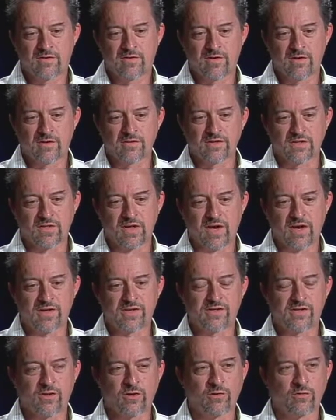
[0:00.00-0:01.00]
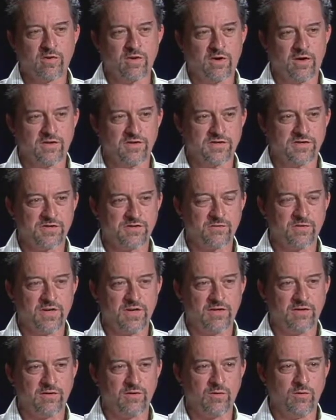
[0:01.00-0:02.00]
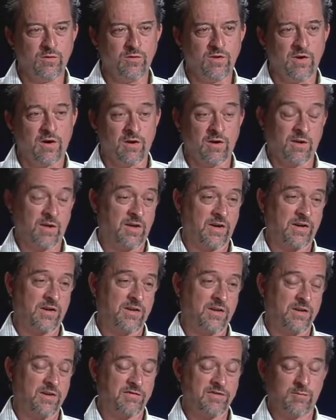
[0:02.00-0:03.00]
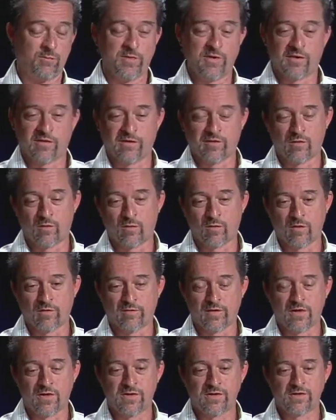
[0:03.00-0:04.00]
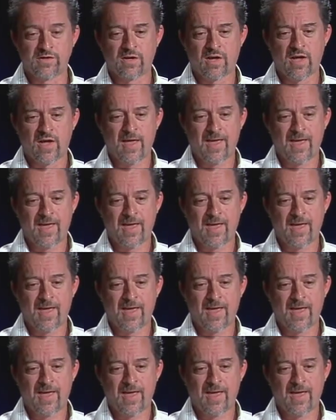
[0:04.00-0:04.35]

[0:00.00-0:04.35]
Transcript: a lot of children on the street who aren't lucky enough to be in an orphanage.